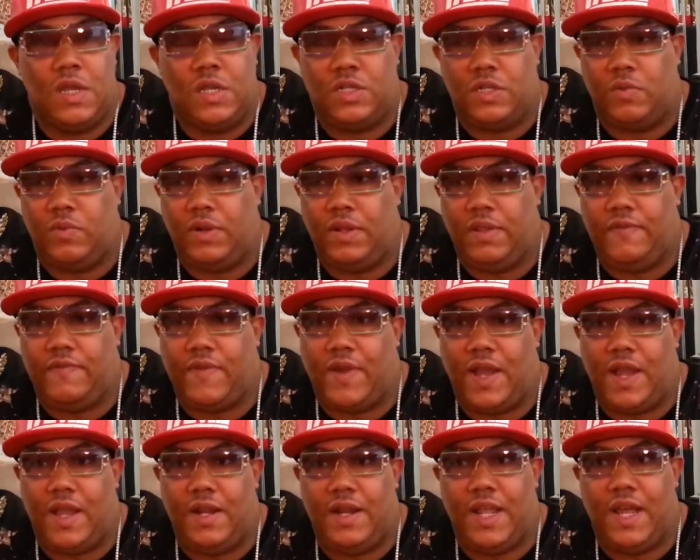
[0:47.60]
to really
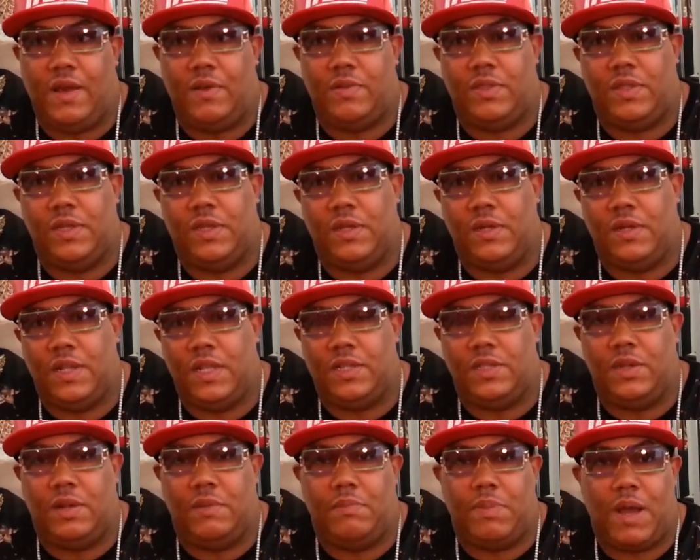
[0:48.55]
find out, get
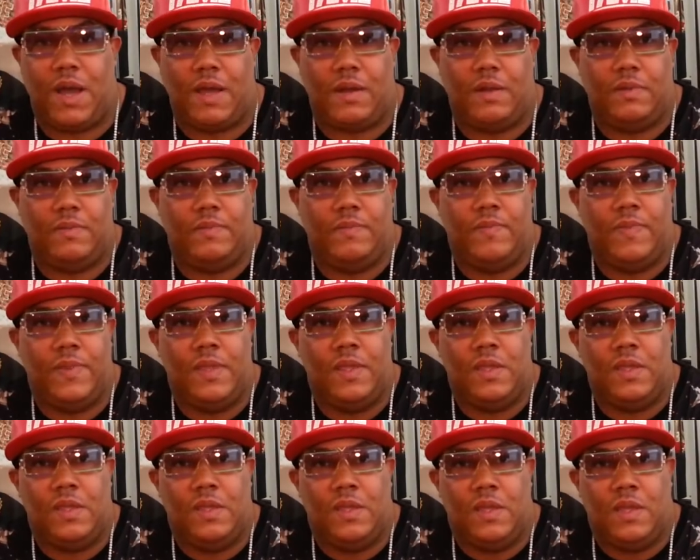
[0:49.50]
to the bottom,
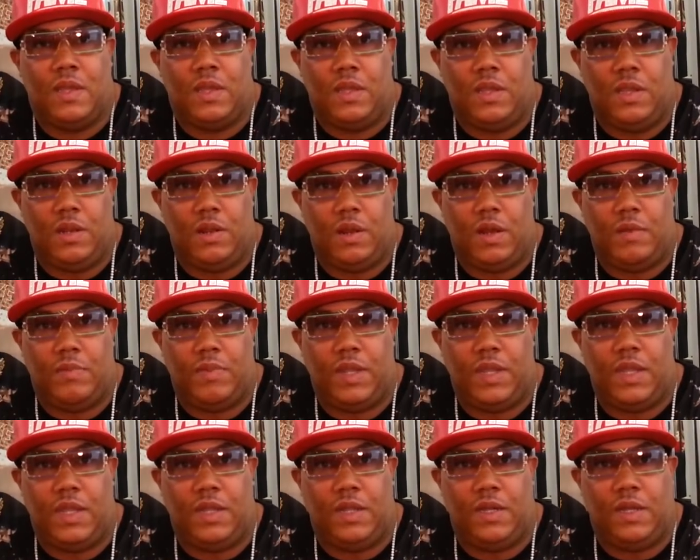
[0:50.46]

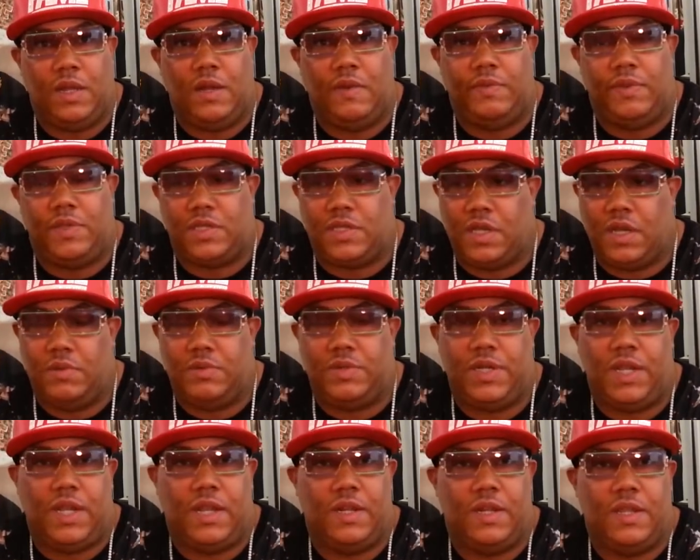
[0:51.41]
of the
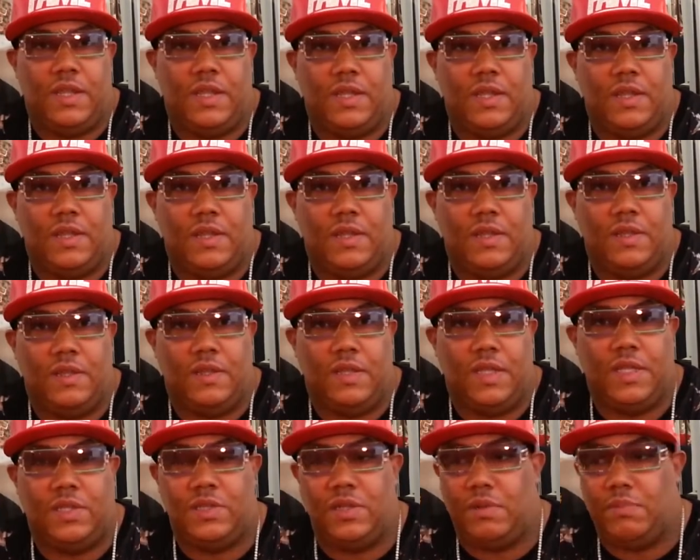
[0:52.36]
subject.
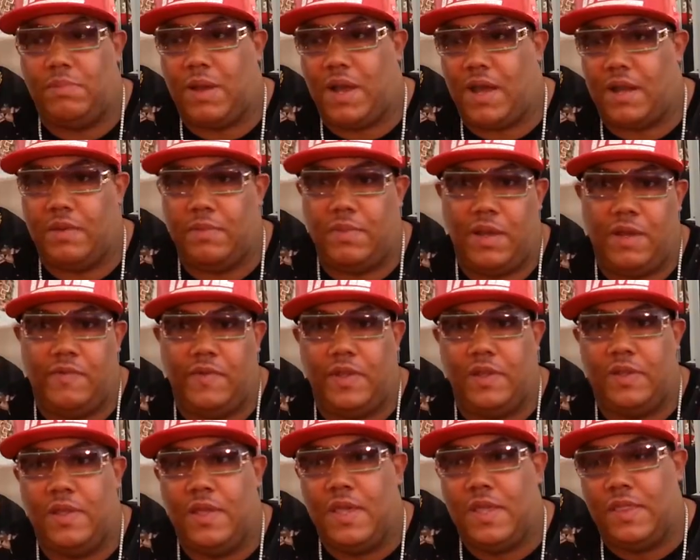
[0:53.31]
Get to the bottom of it.
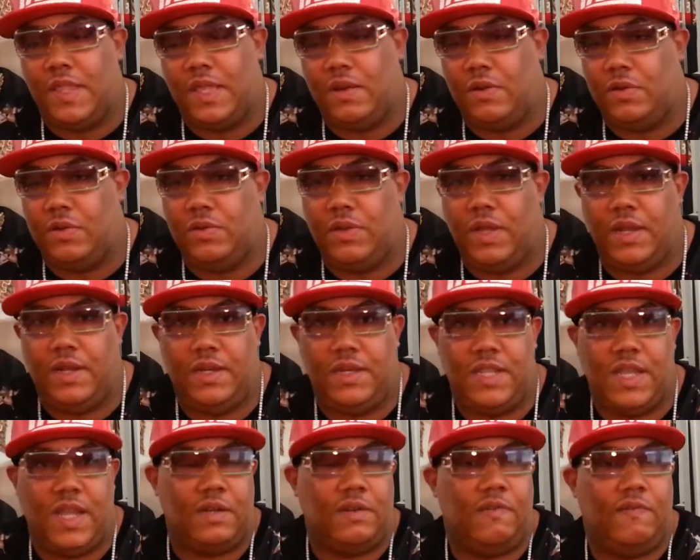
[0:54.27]
They don't do their
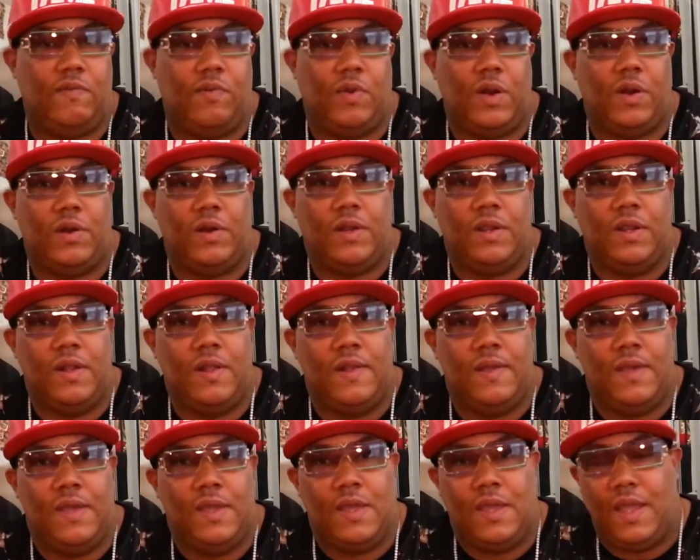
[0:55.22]
detective work
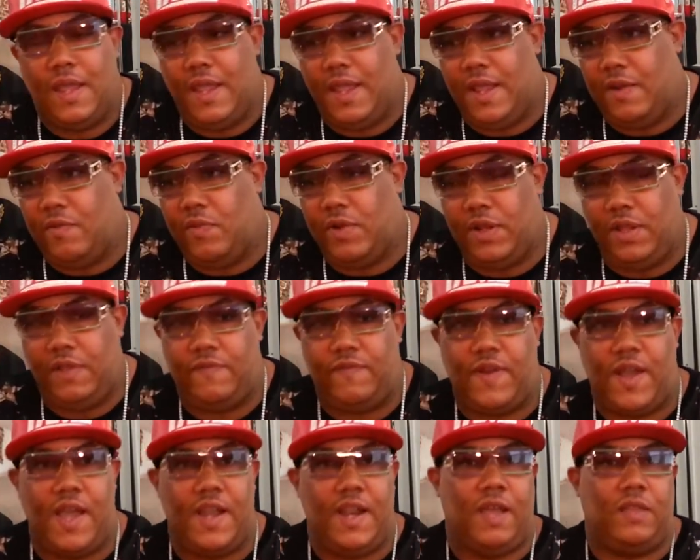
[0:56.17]
and really
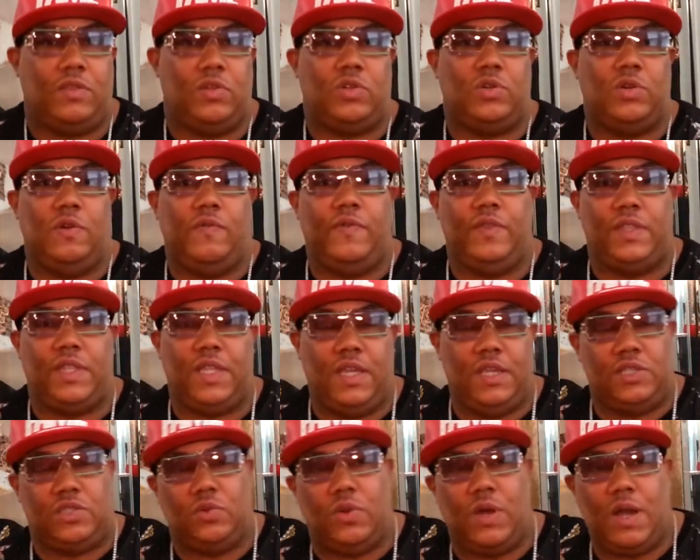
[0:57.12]
find out the truth and
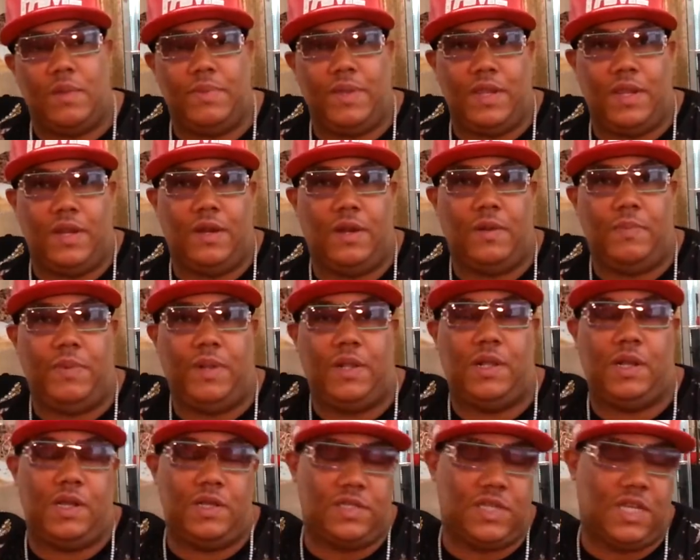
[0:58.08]
things. So I'm here
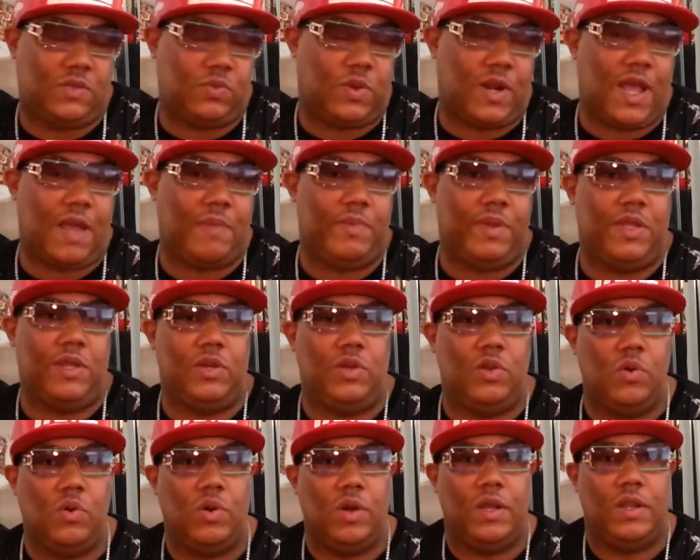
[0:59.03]
because that's what I've been
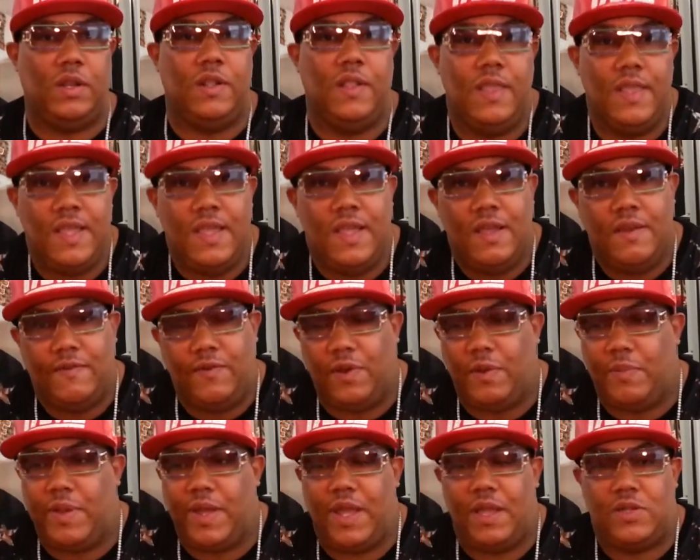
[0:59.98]
doing for
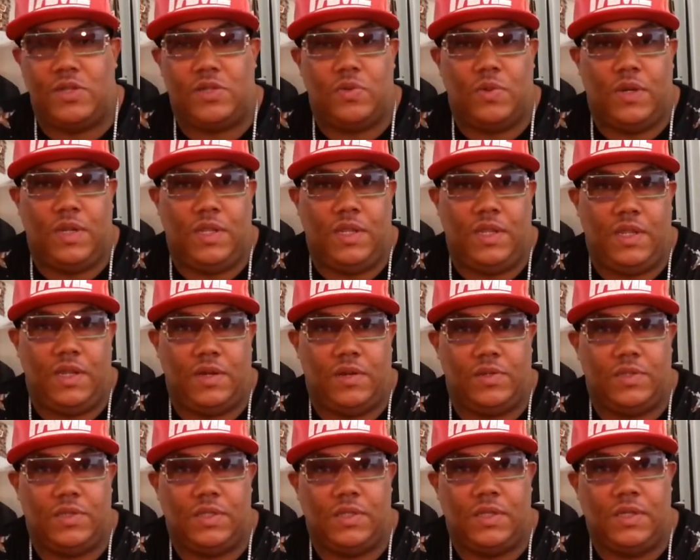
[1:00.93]
the past 20
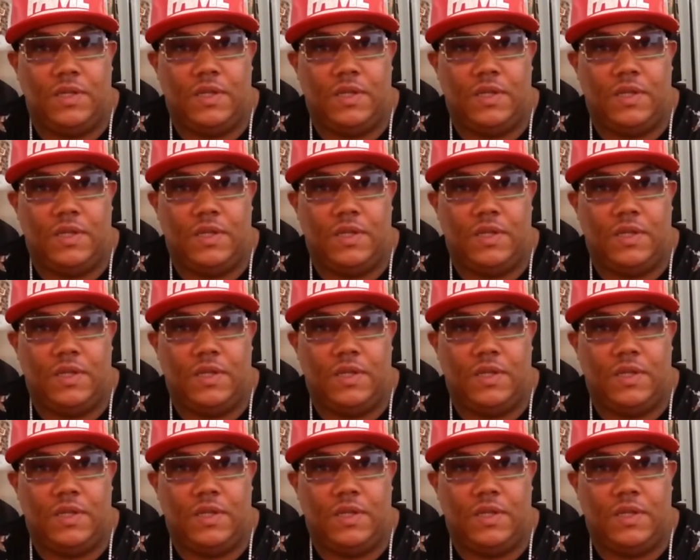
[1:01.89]
years.